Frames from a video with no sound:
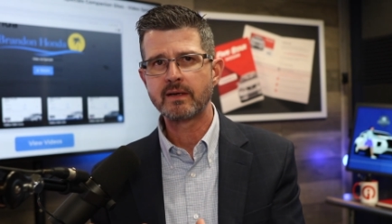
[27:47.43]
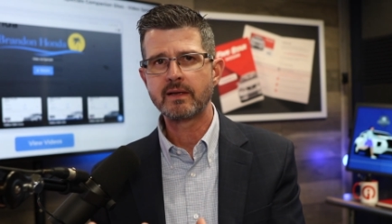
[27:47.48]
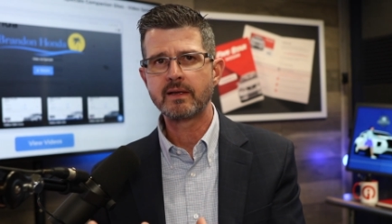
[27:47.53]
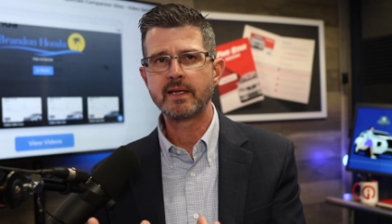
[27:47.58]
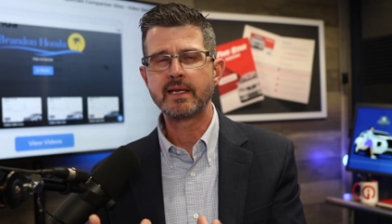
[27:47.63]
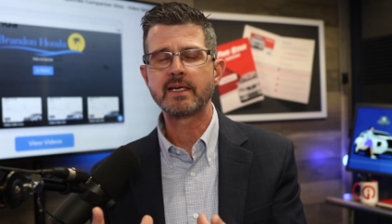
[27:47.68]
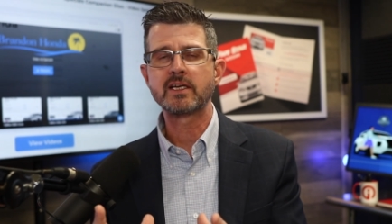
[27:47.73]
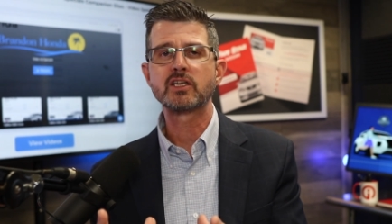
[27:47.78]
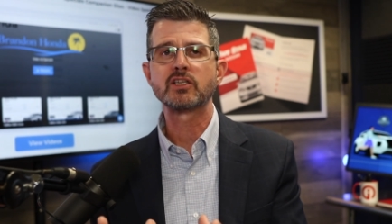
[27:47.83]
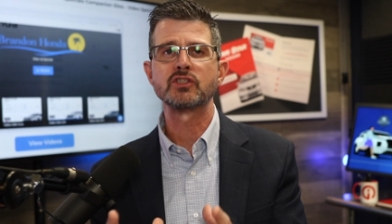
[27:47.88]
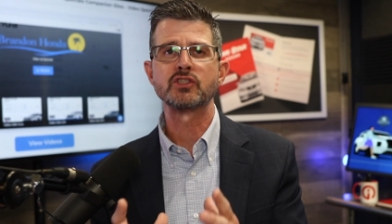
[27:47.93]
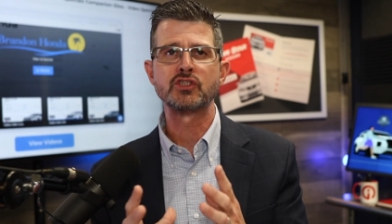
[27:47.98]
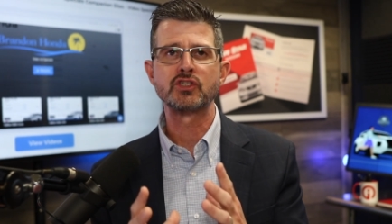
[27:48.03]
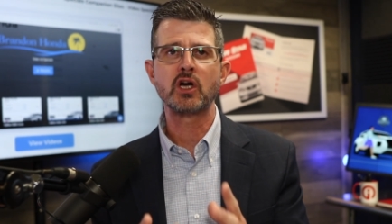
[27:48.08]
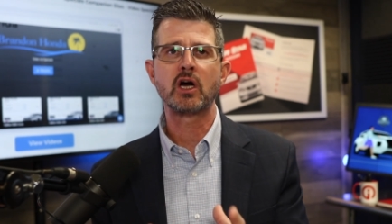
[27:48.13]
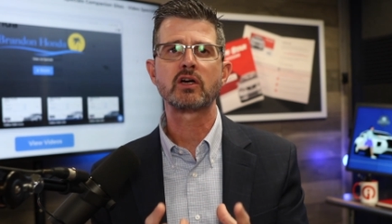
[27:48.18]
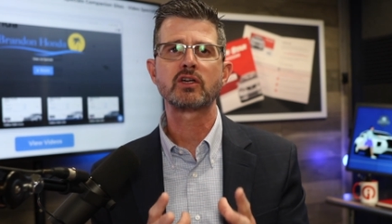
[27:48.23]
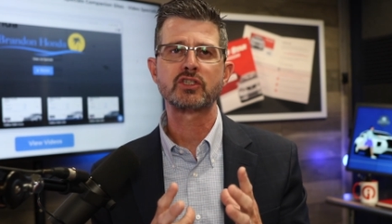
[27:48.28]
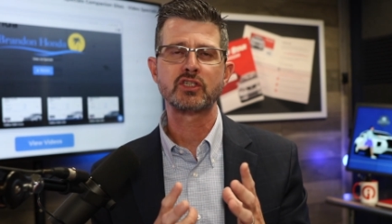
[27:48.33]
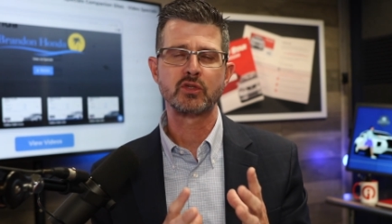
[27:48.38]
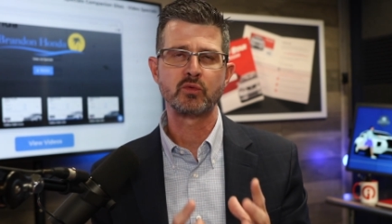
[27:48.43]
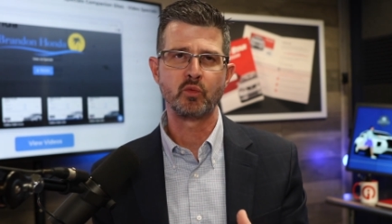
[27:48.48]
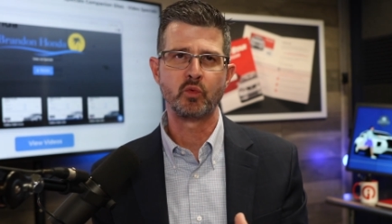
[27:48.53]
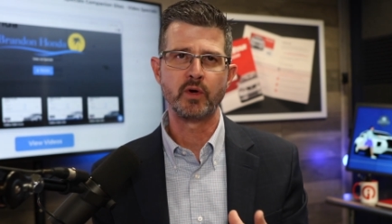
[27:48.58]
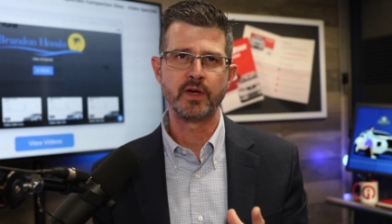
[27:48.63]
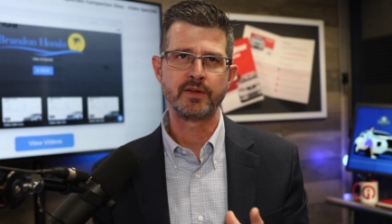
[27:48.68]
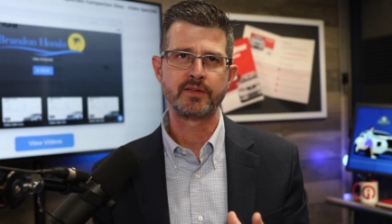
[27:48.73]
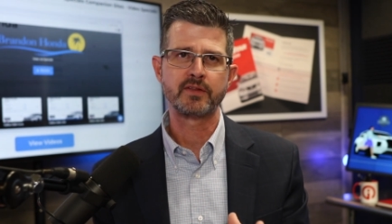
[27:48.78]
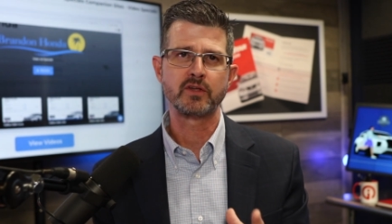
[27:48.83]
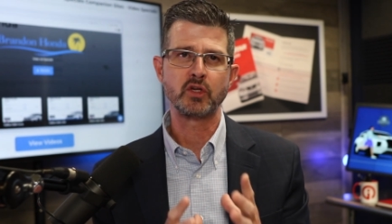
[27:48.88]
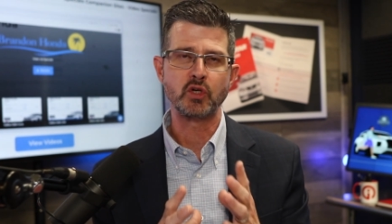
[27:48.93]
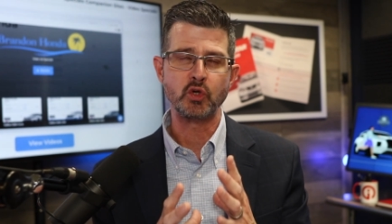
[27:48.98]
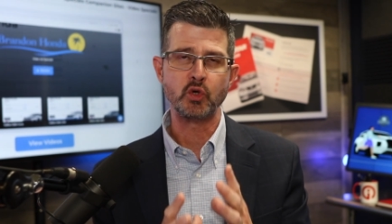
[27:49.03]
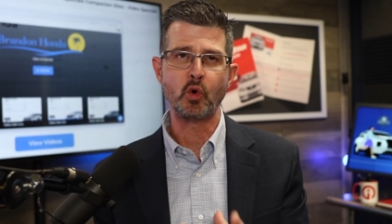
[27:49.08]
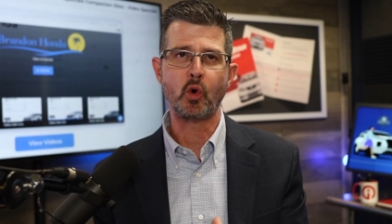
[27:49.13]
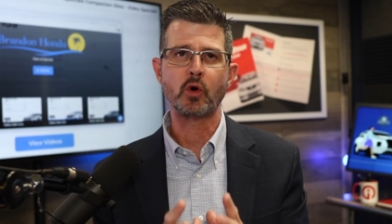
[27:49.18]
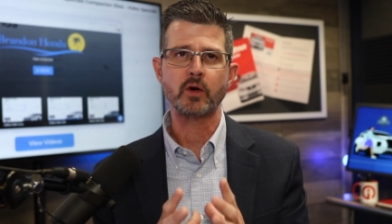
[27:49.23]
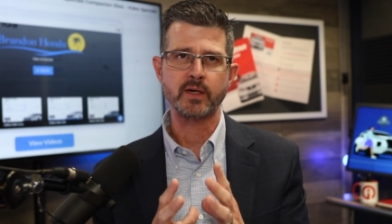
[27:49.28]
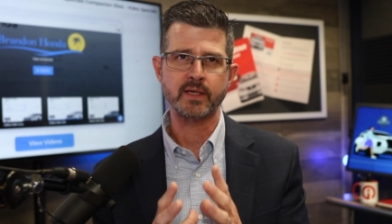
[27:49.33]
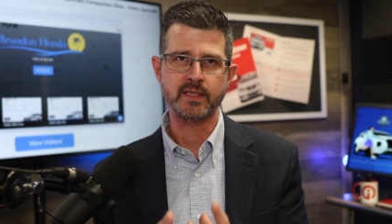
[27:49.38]
in conjunction with
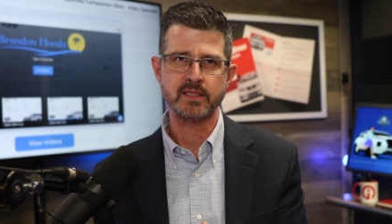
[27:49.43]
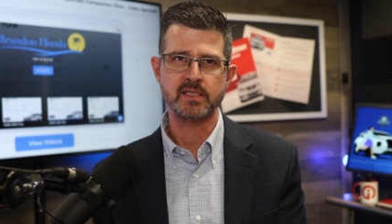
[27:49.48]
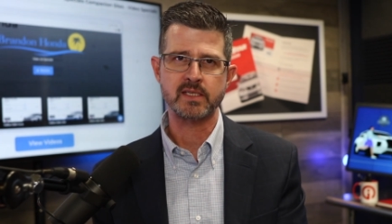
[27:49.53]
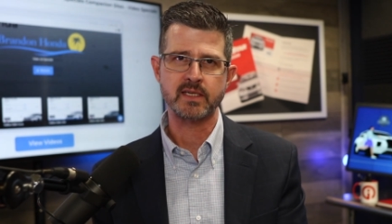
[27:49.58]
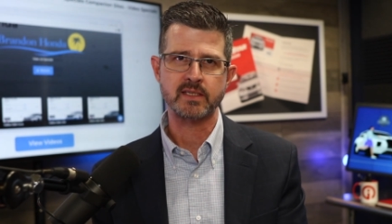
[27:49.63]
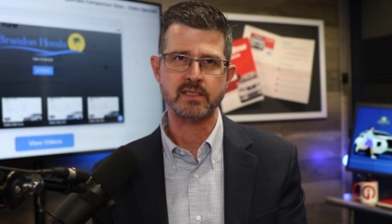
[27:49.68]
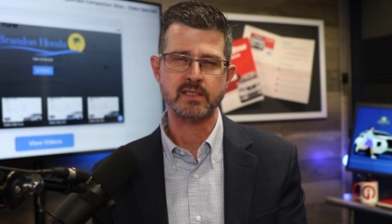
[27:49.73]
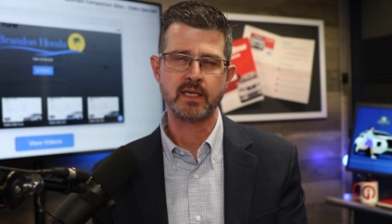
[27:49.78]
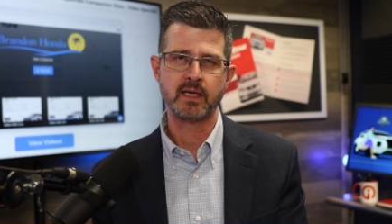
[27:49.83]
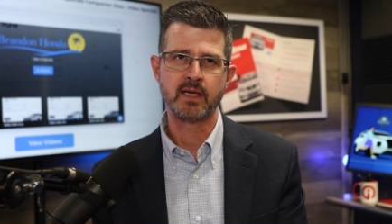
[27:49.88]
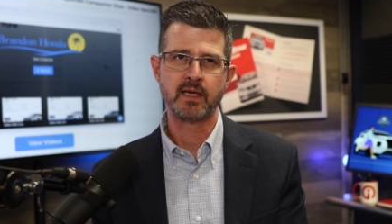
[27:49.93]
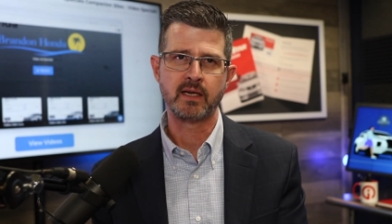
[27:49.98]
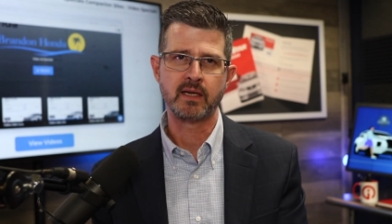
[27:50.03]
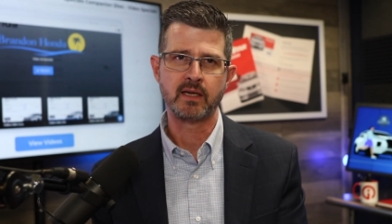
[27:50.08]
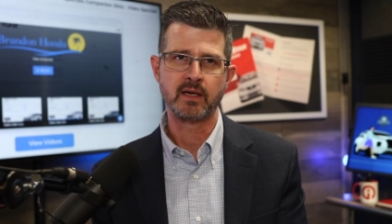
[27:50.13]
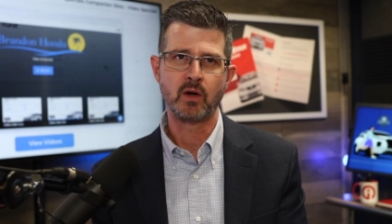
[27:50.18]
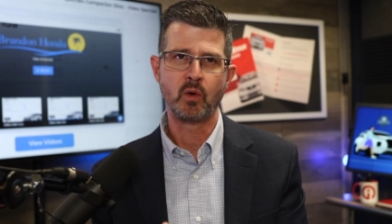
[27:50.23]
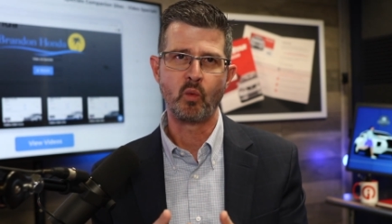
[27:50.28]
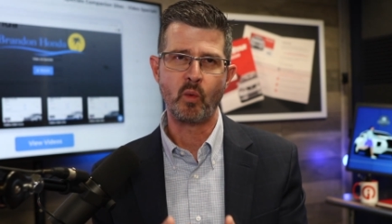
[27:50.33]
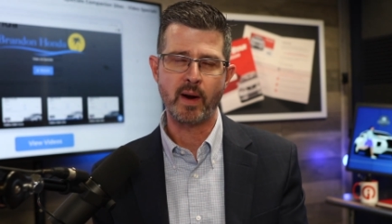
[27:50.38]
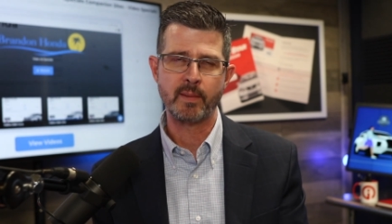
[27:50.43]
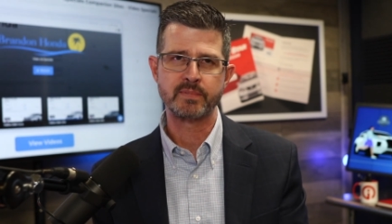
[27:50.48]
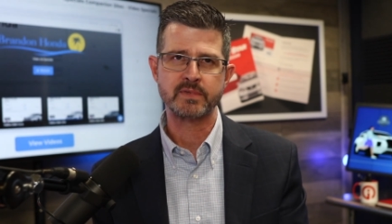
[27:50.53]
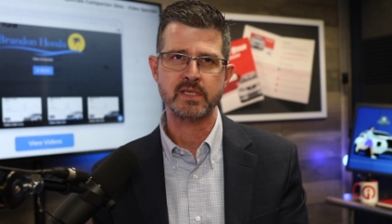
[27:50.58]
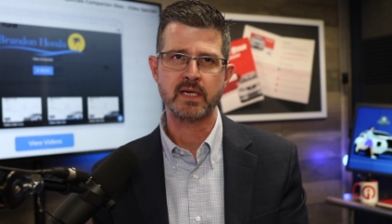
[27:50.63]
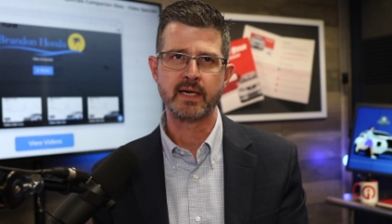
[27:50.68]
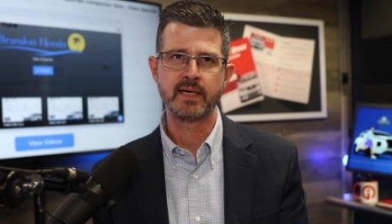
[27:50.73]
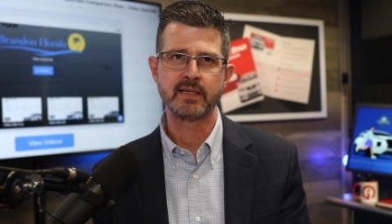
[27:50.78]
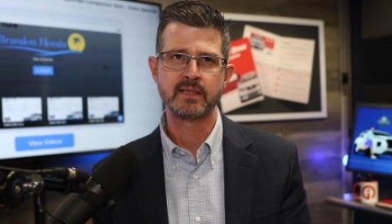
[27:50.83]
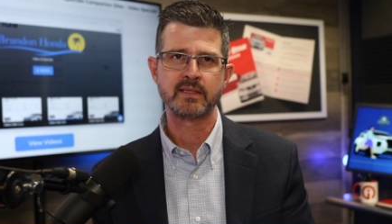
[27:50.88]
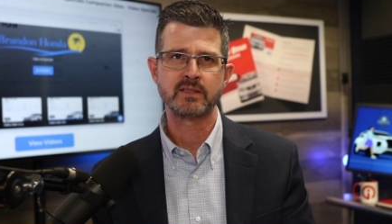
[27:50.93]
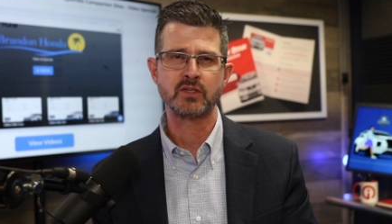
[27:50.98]
your existing website.